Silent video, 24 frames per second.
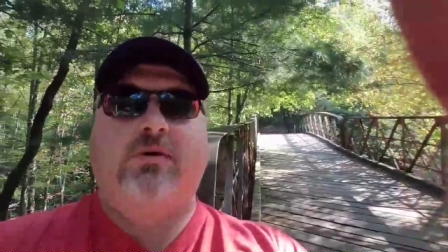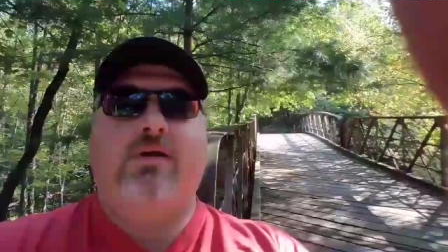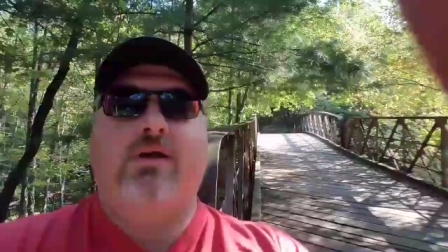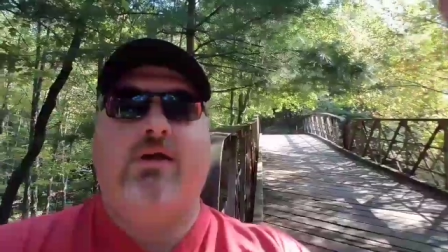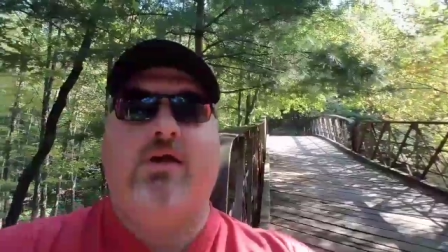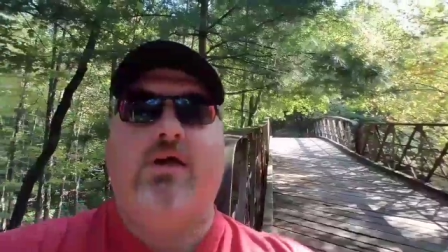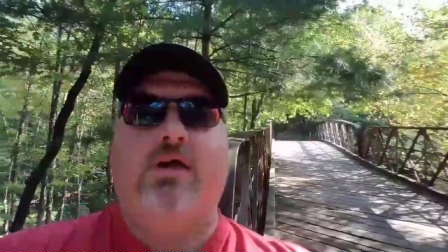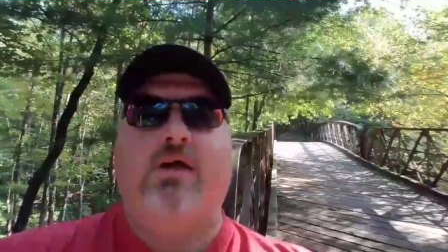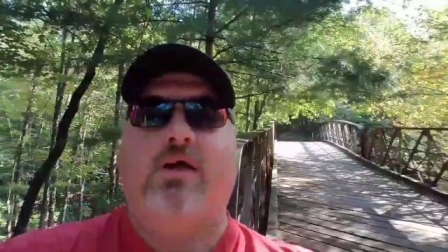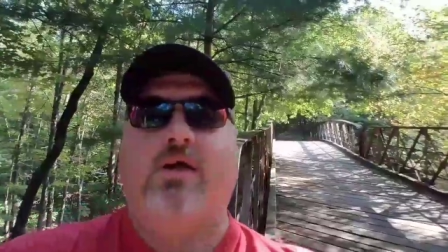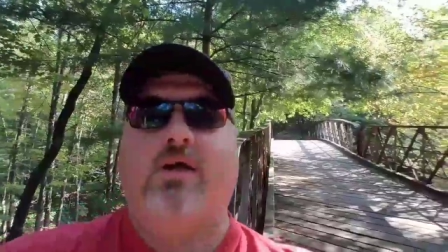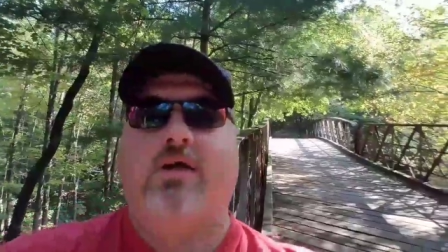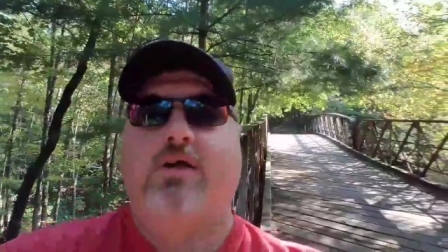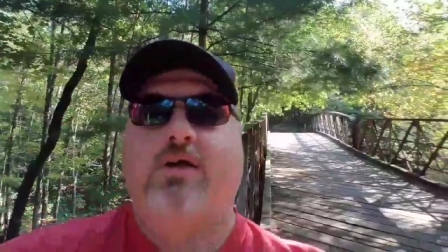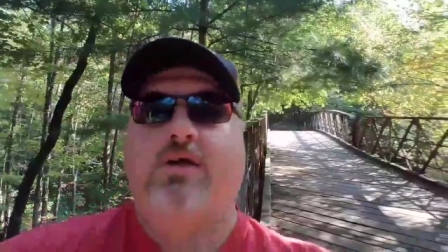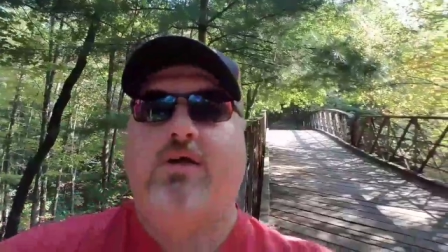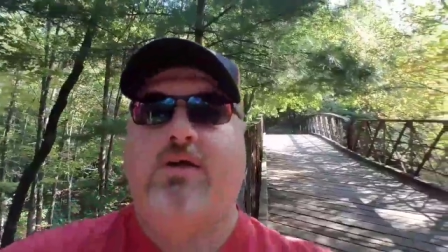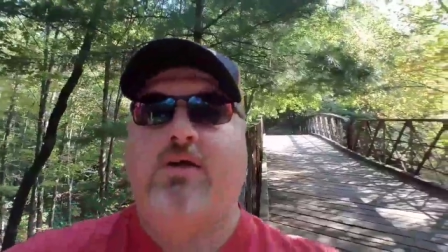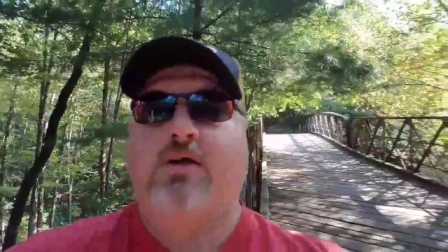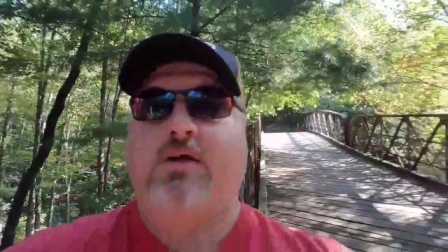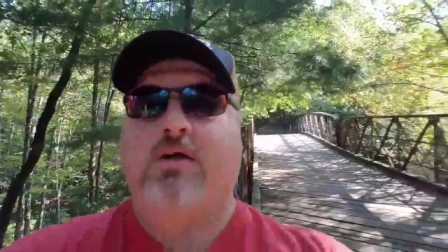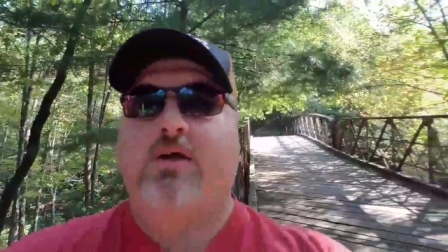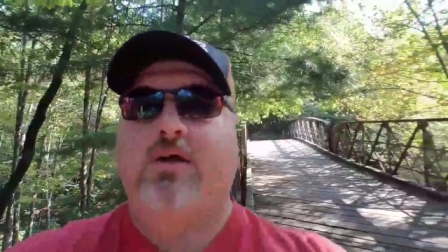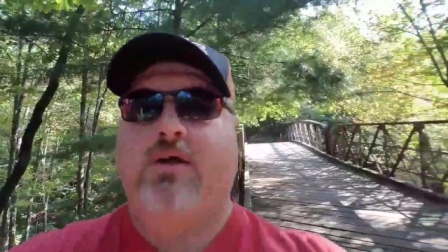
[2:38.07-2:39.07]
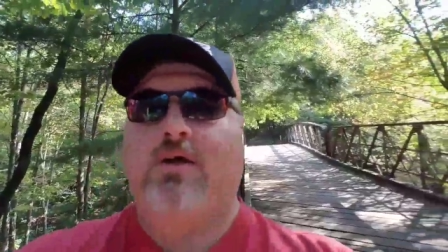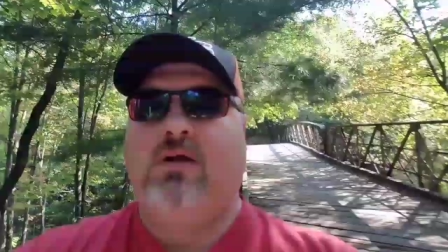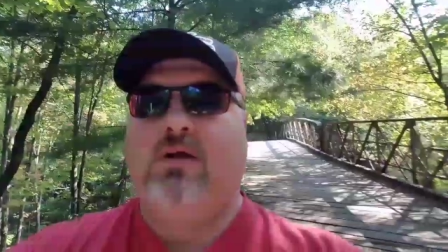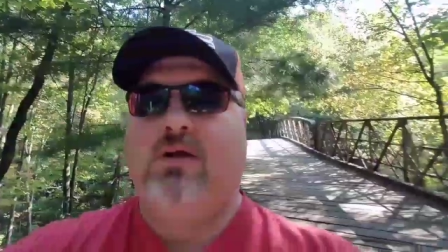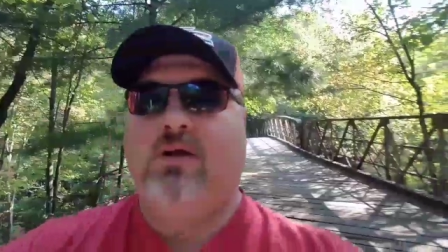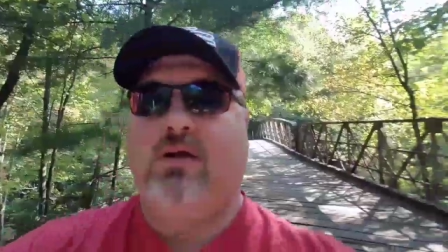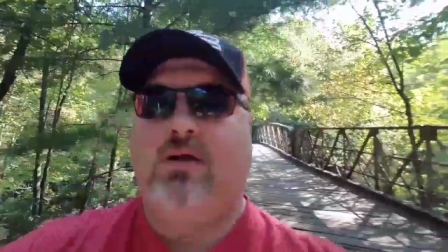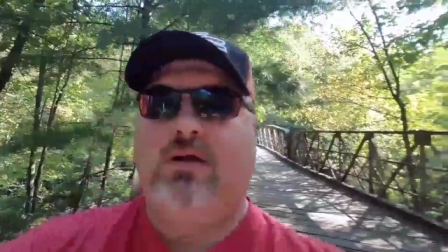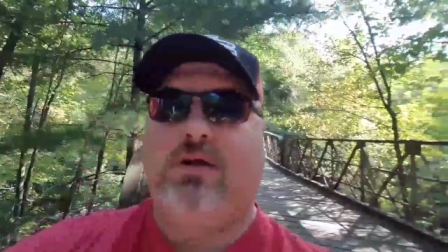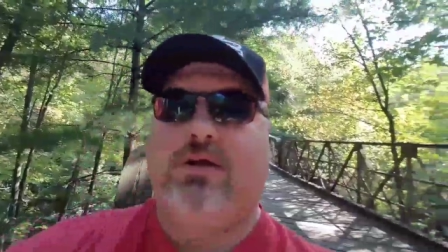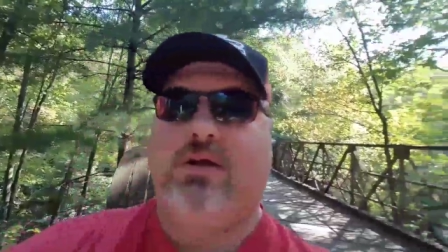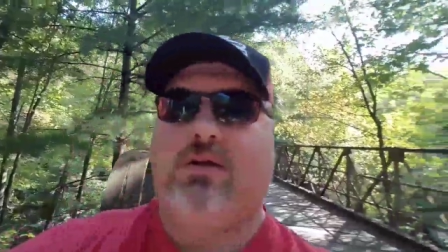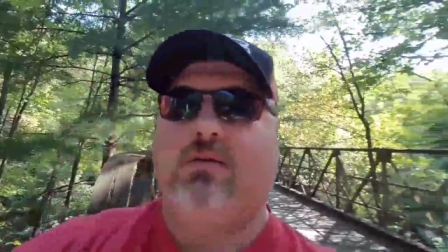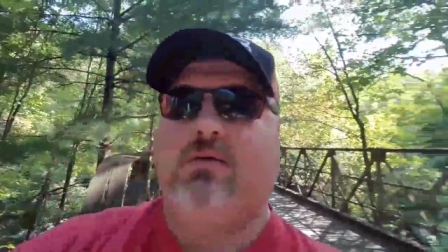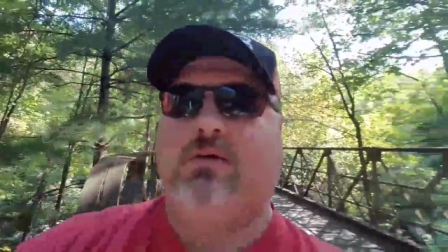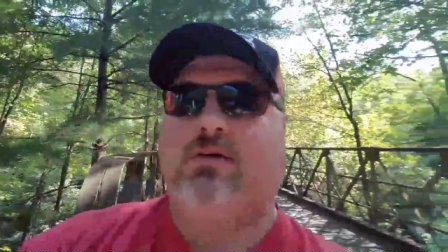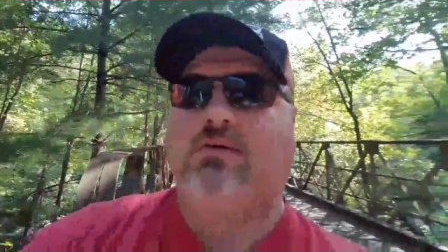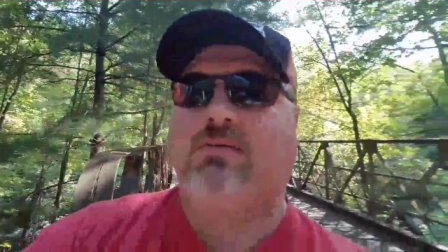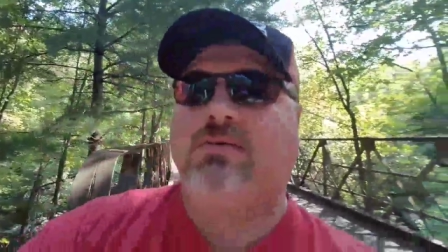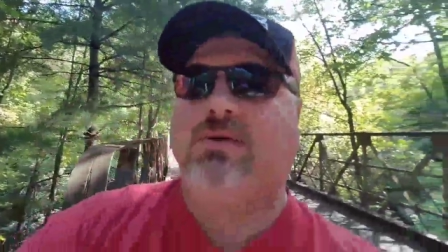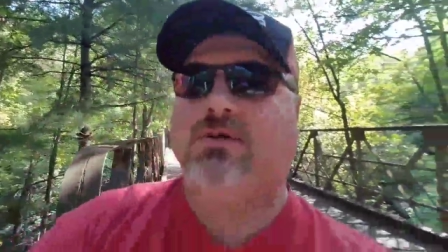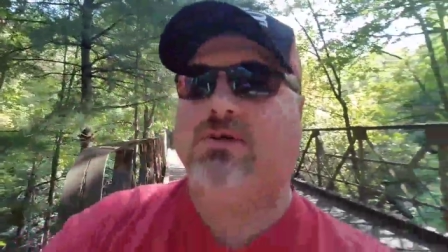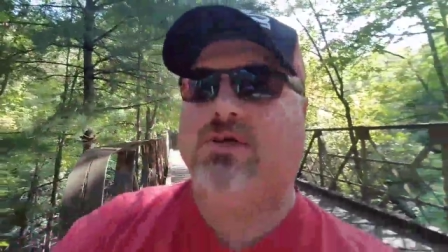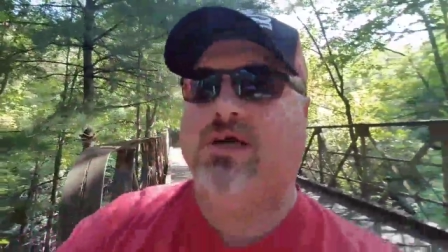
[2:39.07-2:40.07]
be,
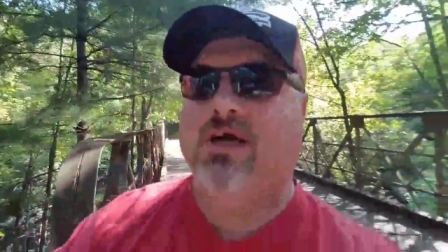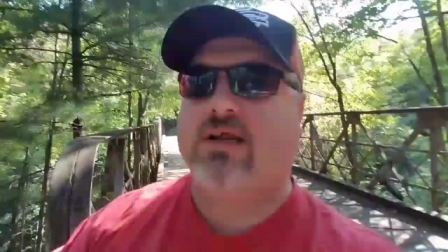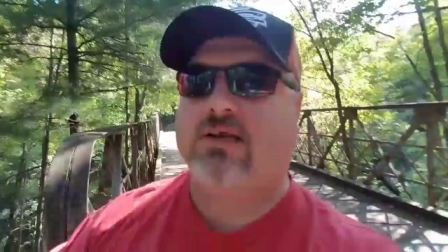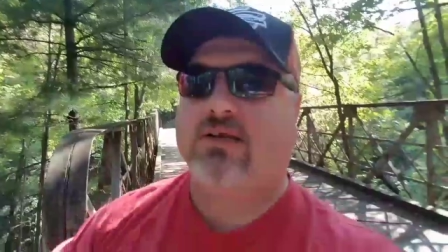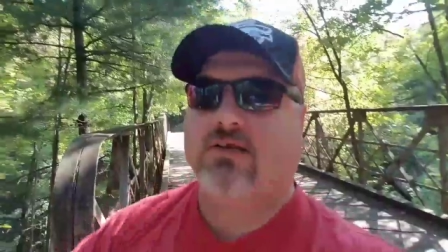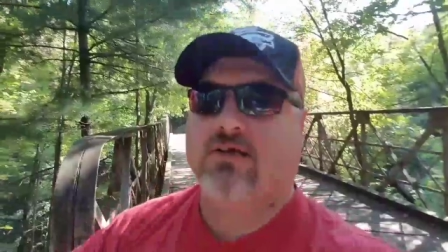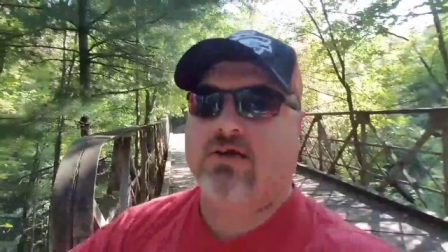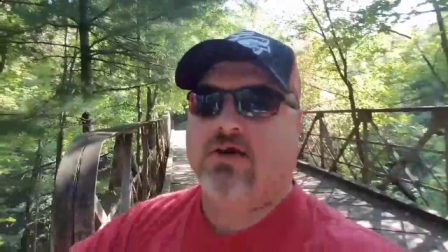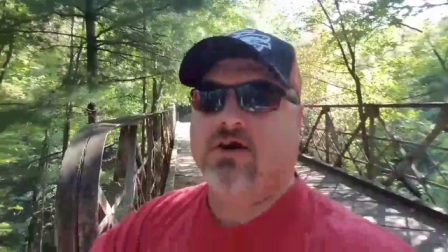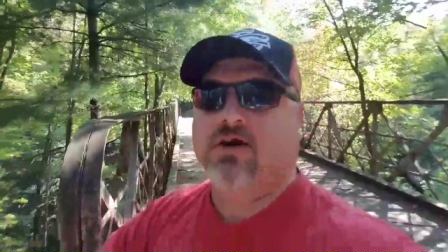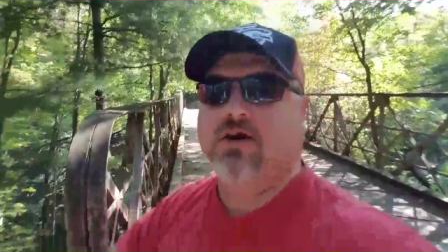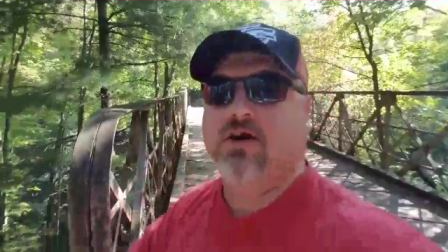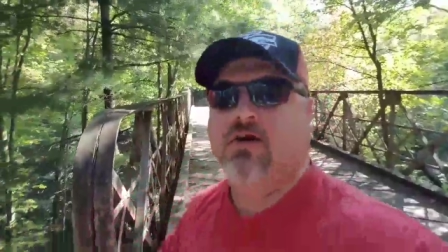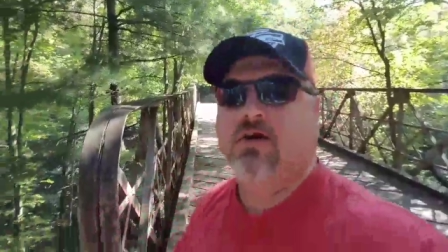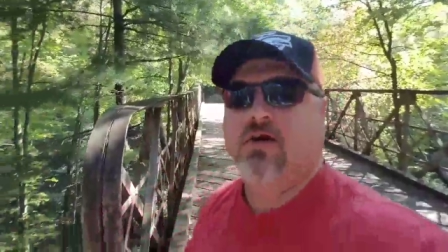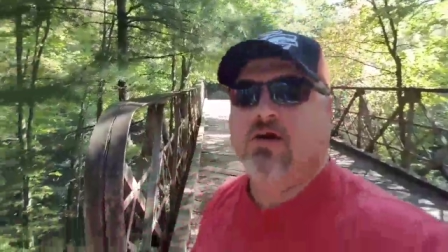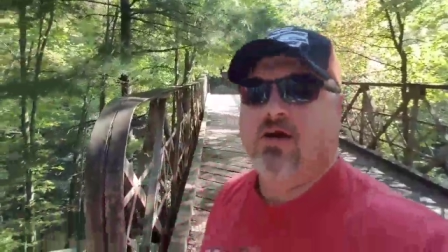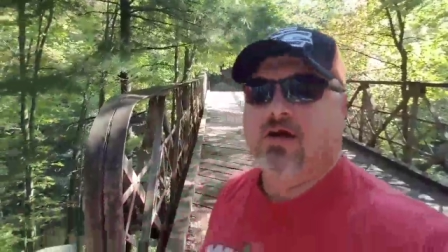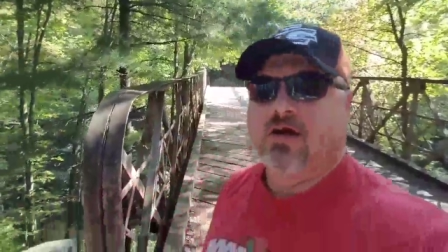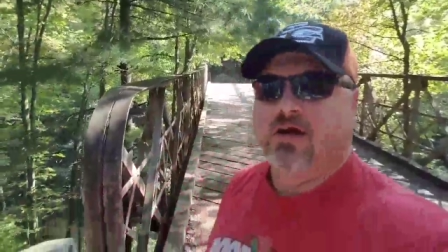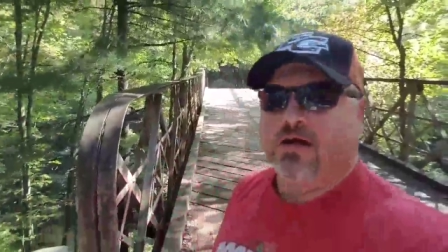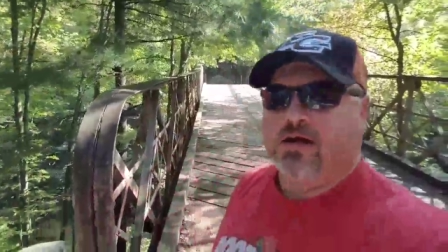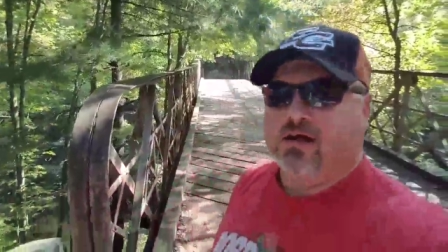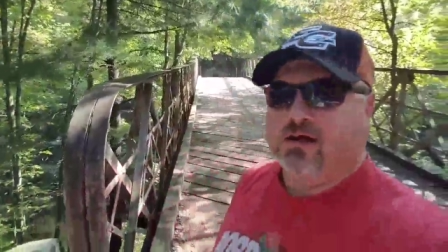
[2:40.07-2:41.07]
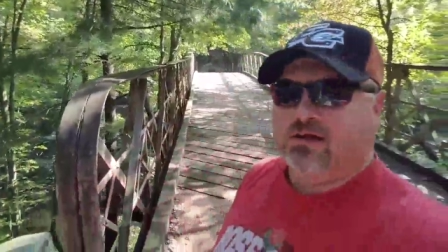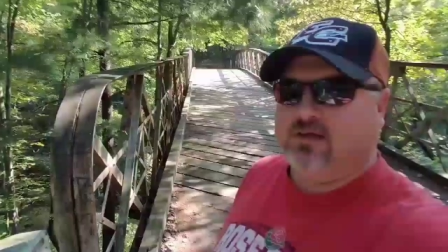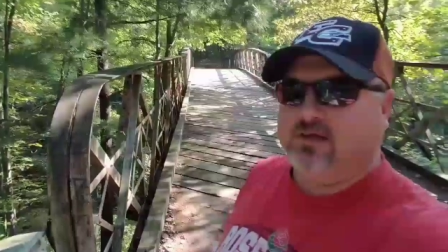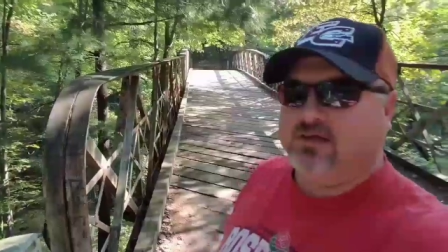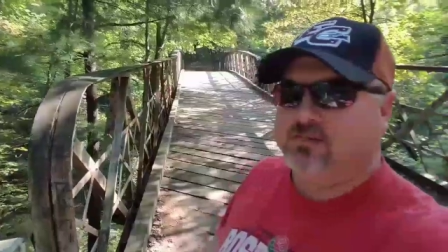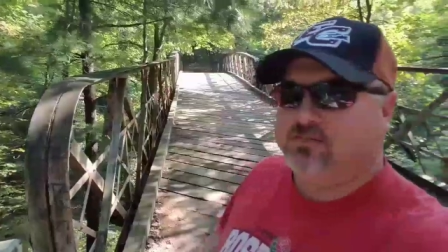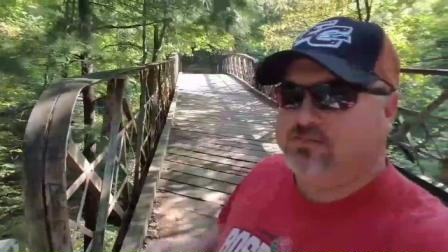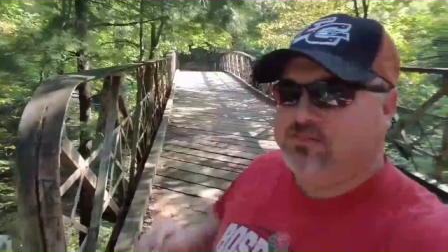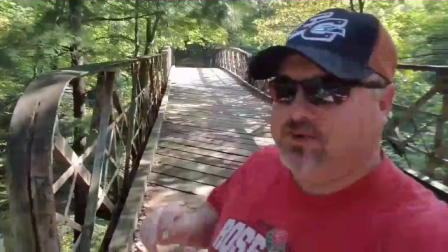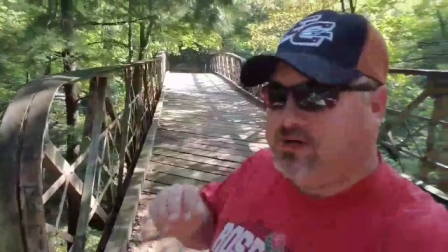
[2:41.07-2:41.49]
switch hands here. This